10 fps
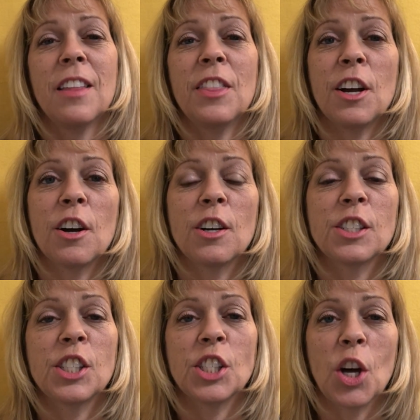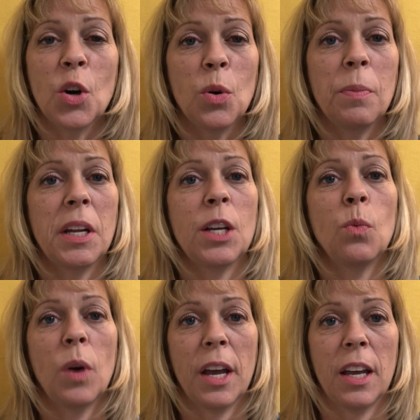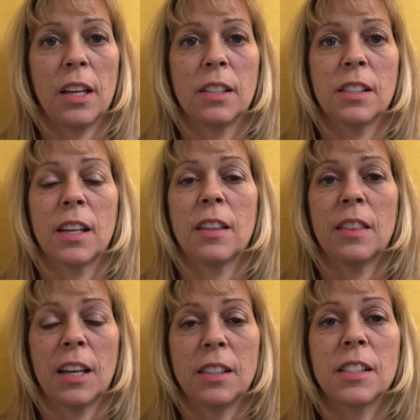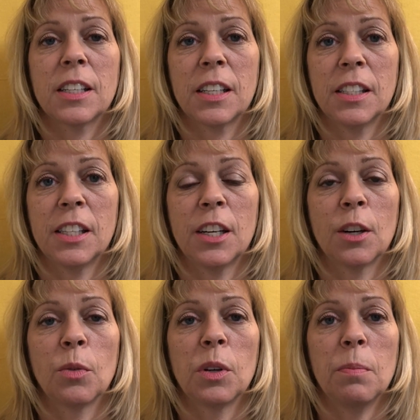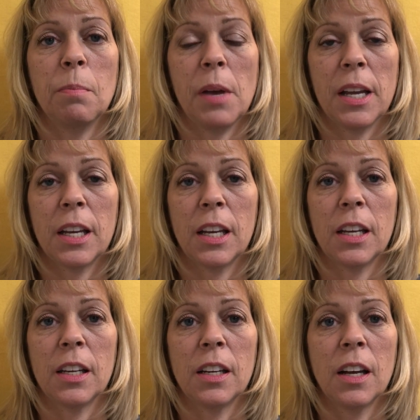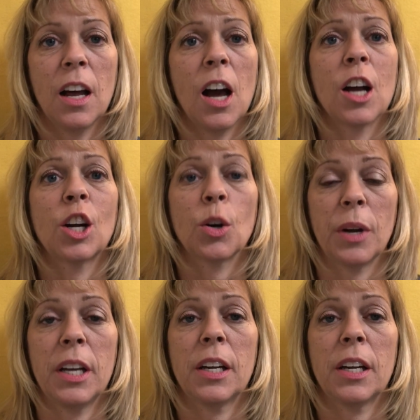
There are so many ways and things to consider when making a great